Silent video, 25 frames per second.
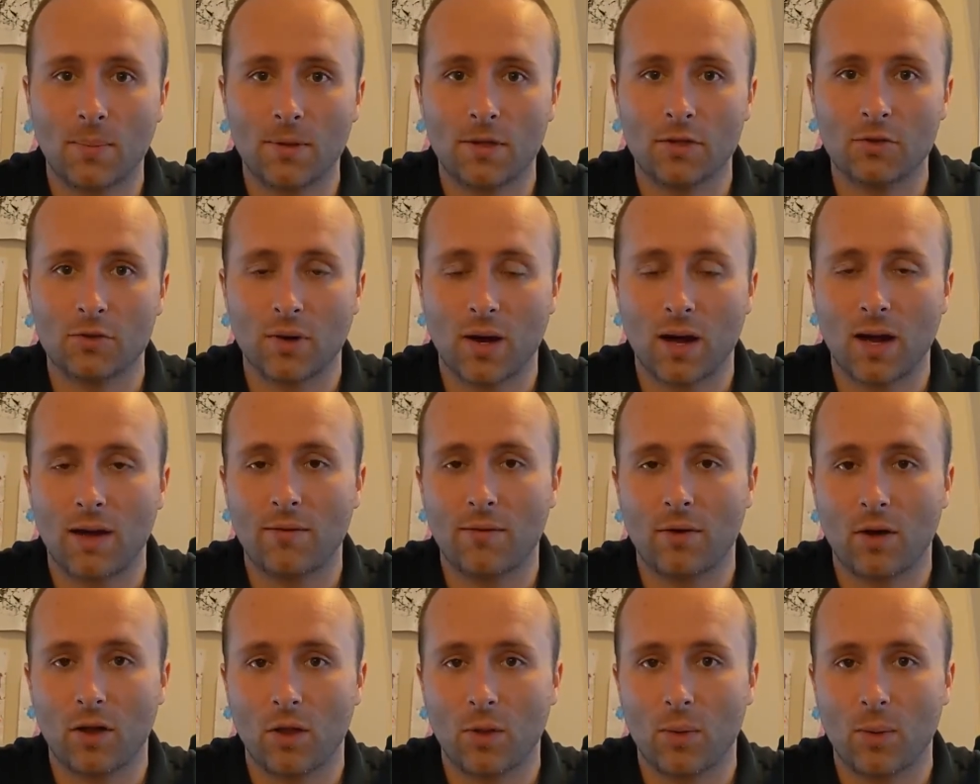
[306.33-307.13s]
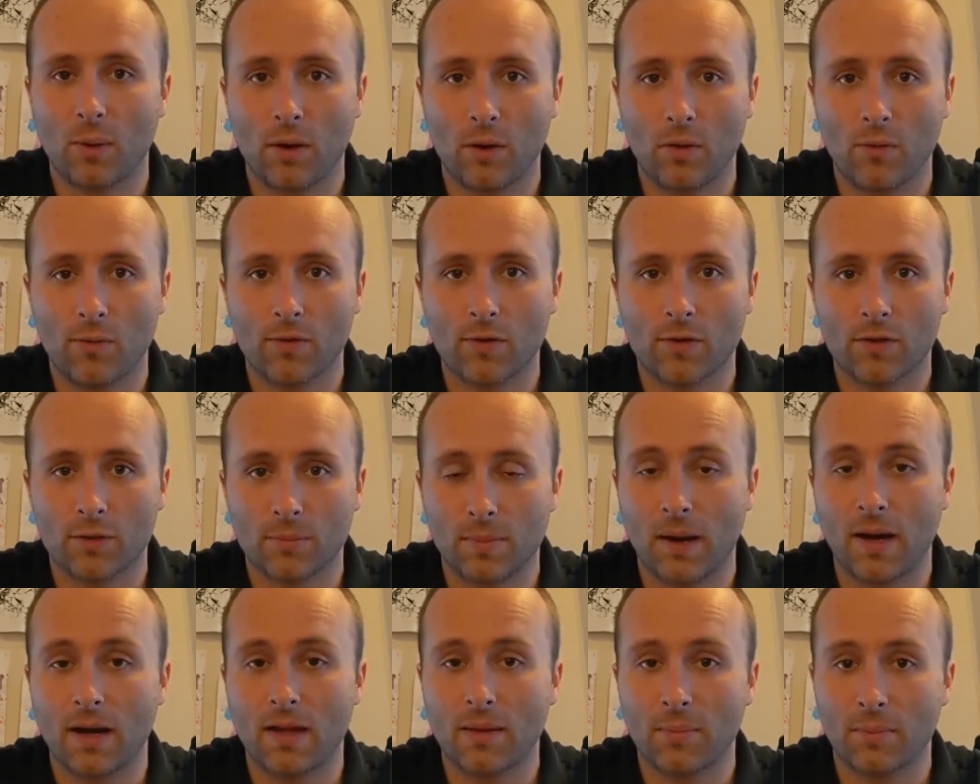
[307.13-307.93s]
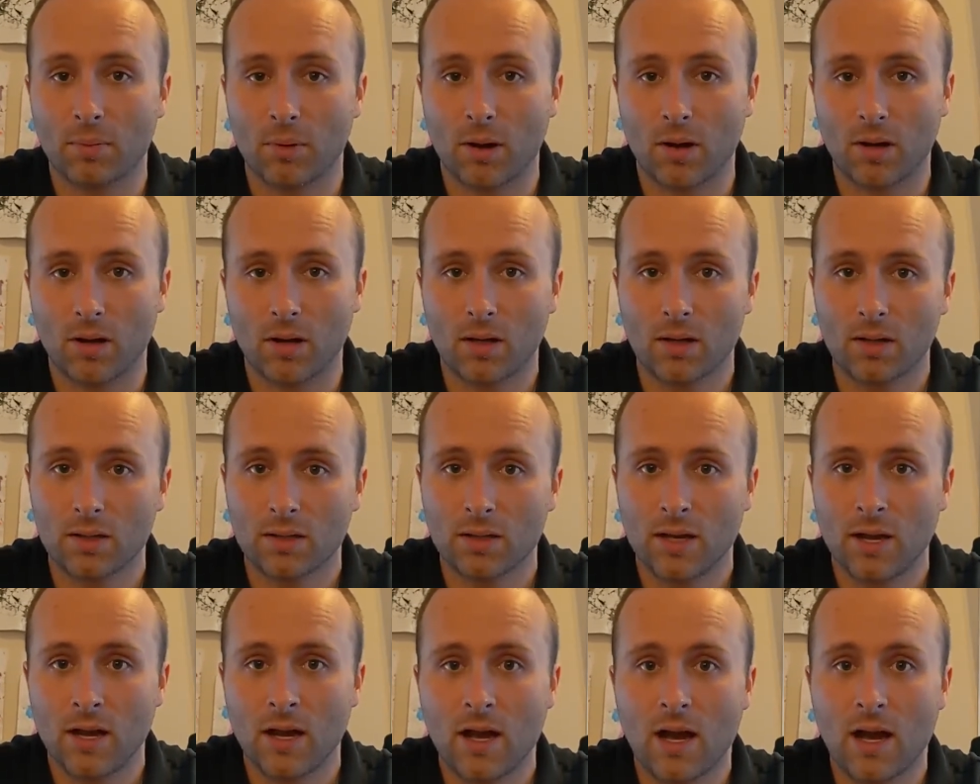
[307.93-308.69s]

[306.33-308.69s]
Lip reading: and drive all the way over to buy the product,